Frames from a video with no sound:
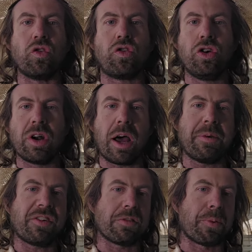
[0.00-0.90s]
Do not
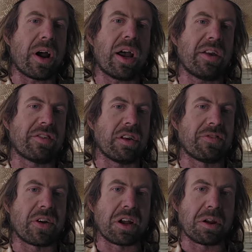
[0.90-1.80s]
be surprised
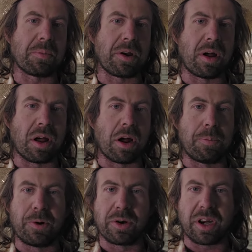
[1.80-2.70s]
if I'm
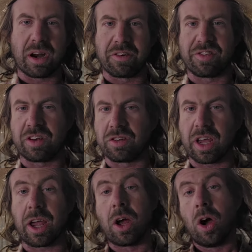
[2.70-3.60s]
uploading every single
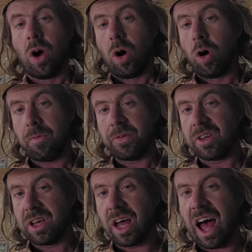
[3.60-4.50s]
day.
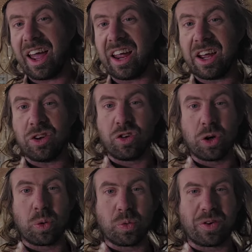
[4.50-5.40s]
Hopefully I
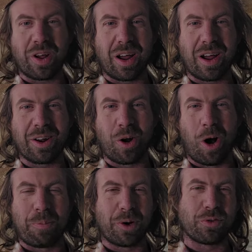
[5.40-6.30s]
don't
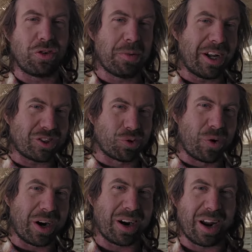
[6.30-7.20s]
upload too much
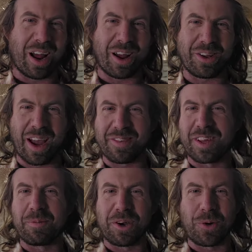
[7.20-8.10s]
where you guys
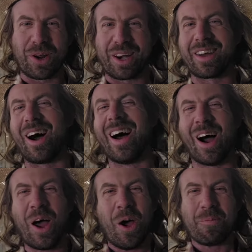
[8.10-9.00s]
think I'm annoying.
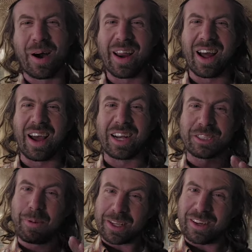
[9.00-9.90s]
But
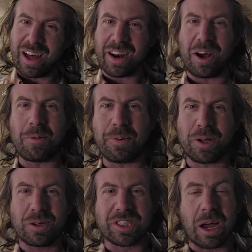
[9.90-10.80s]
expect a lot of
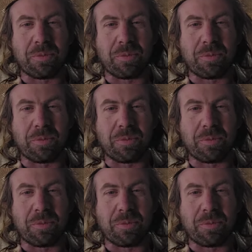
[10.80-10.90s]
uploads.